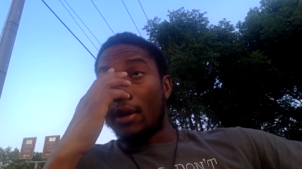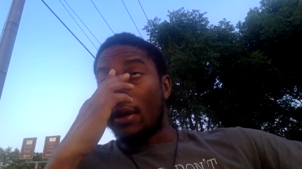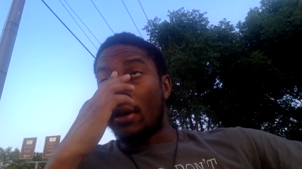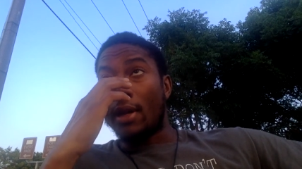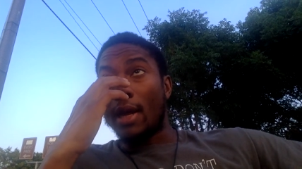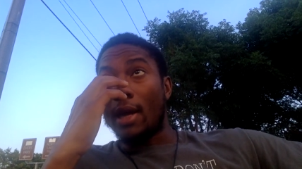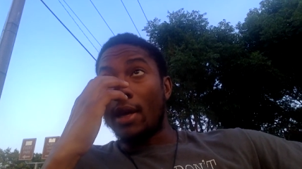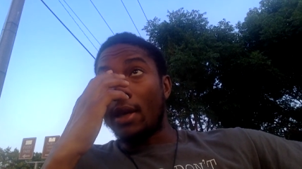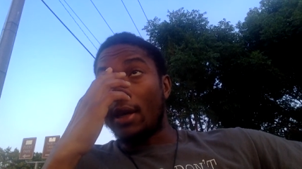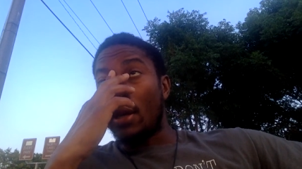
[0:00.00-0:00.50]

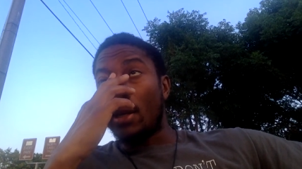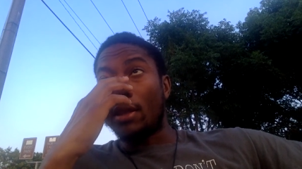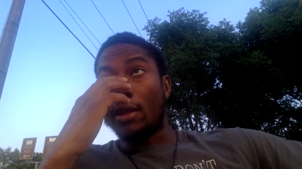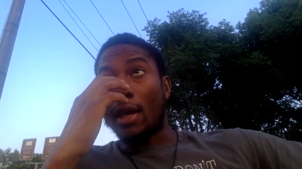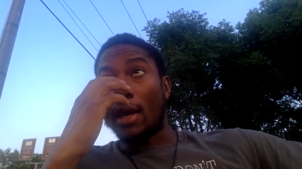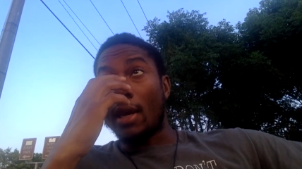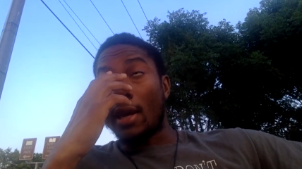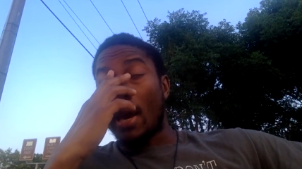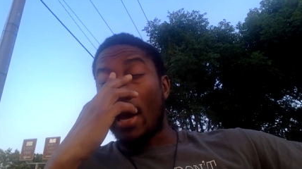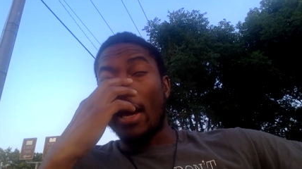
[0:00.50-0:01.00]
they get
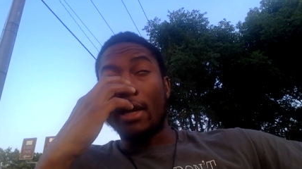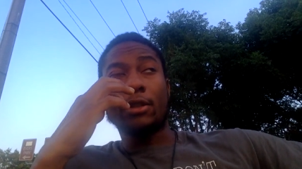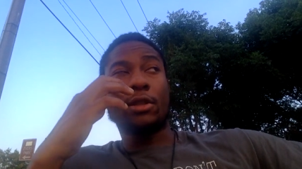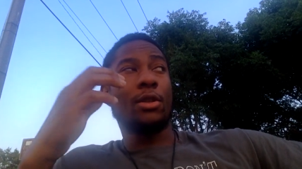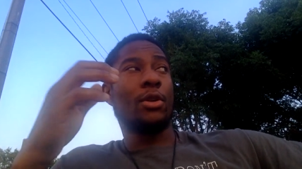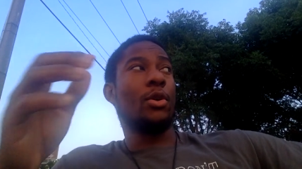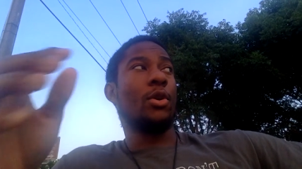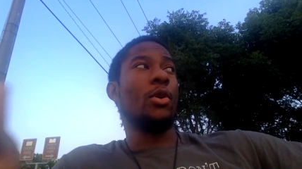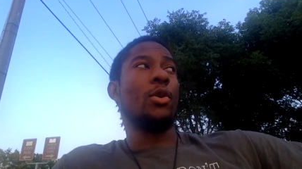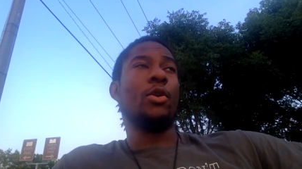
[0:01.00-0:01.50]
their gas
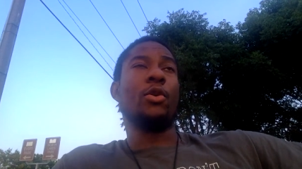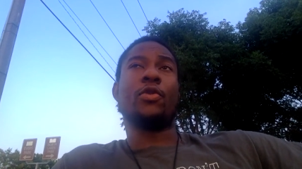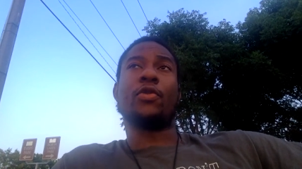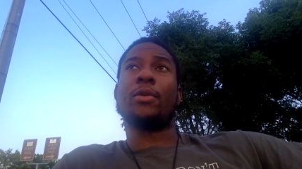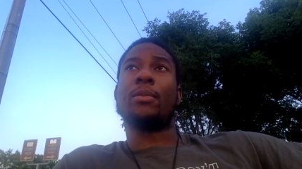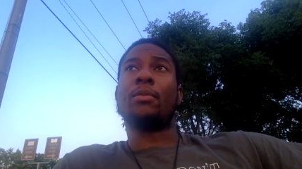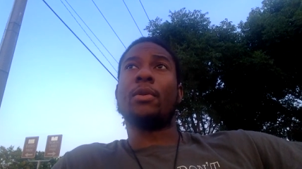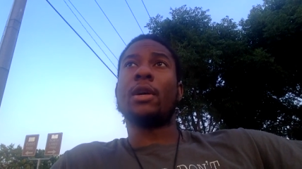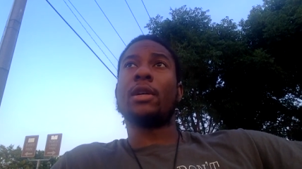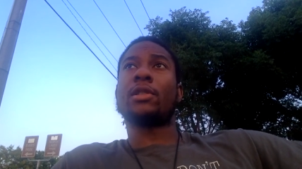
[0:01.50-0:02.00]
and oil
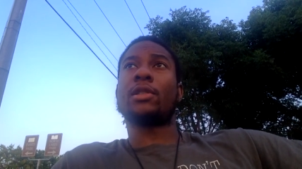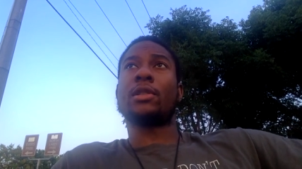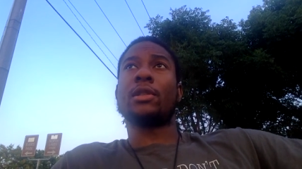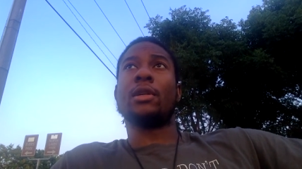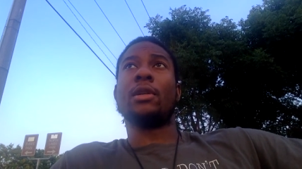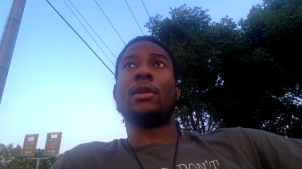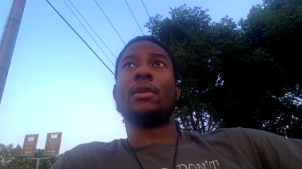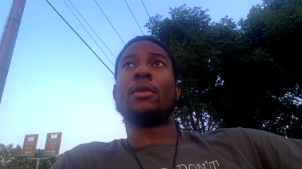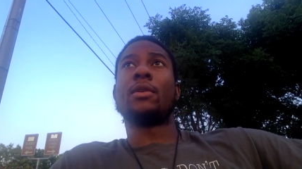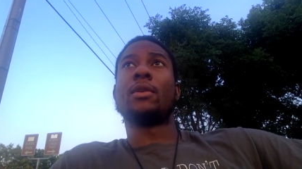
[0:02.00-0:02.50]
from
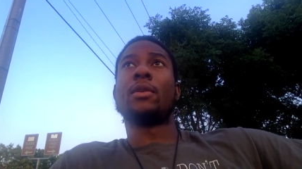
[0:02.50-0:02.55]
Russia,